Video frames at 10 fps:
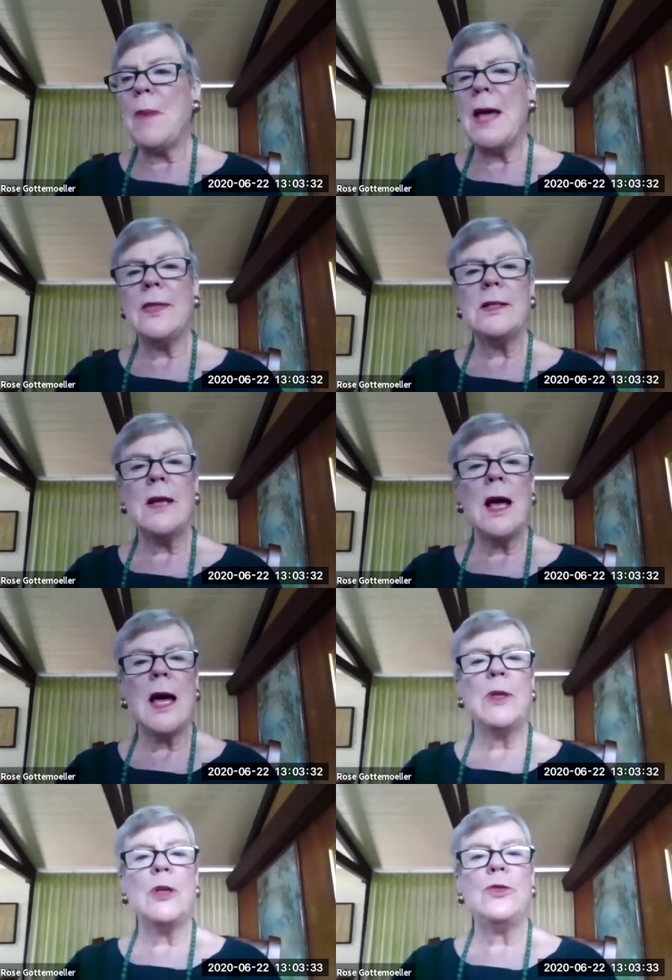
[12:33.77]
By the
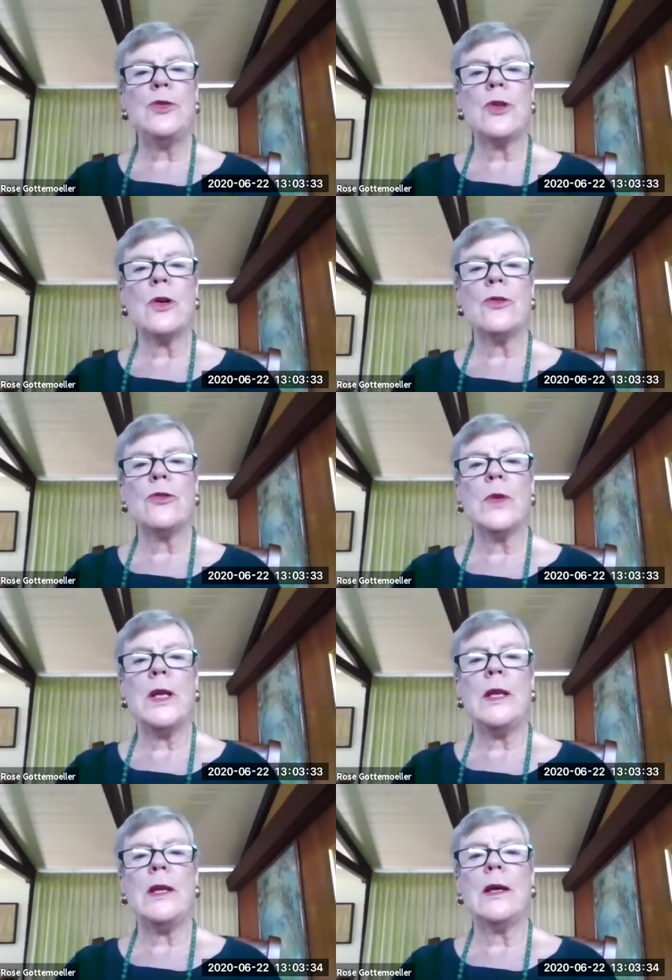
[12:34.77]
time the New START
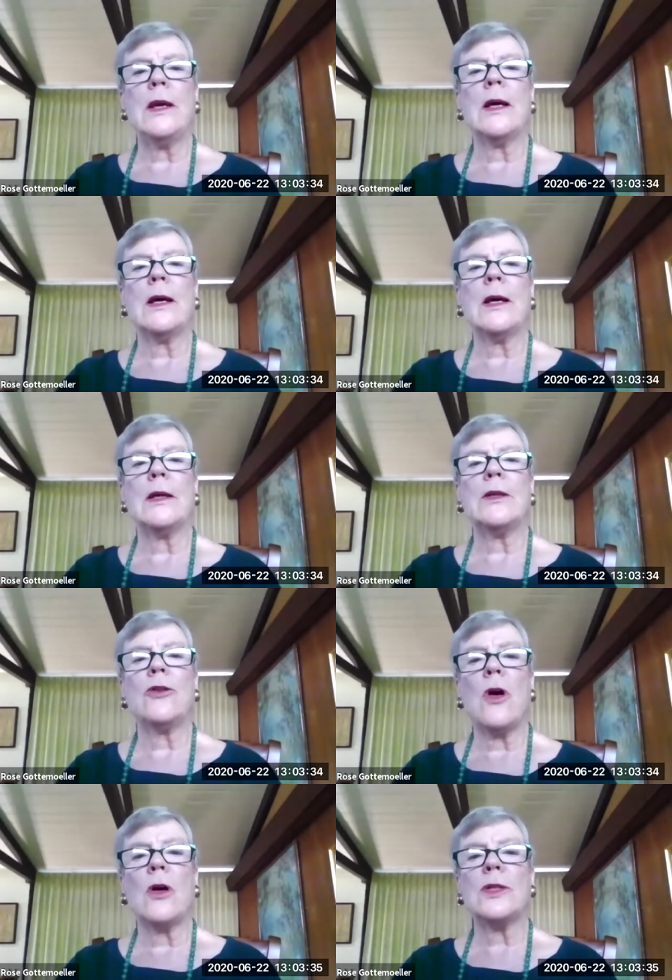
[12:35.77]
treaty uh,
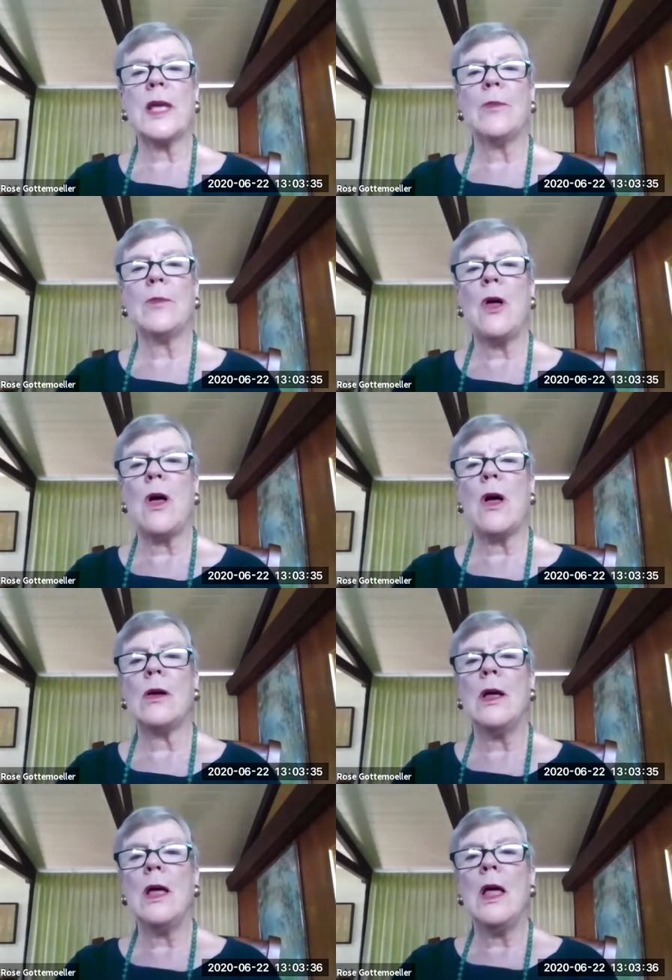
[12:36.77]
talks came
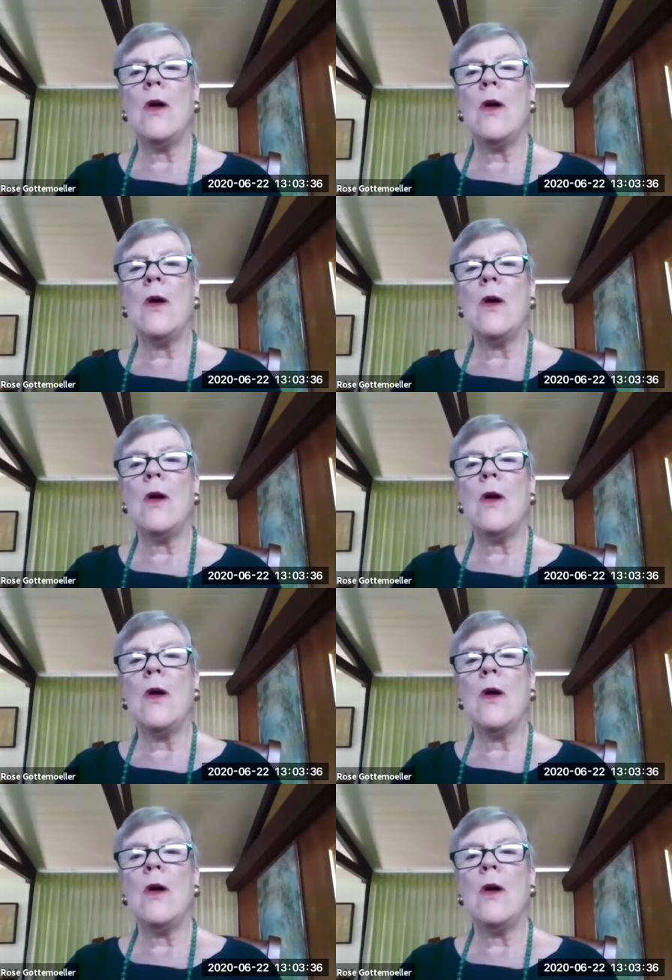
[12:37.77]
along,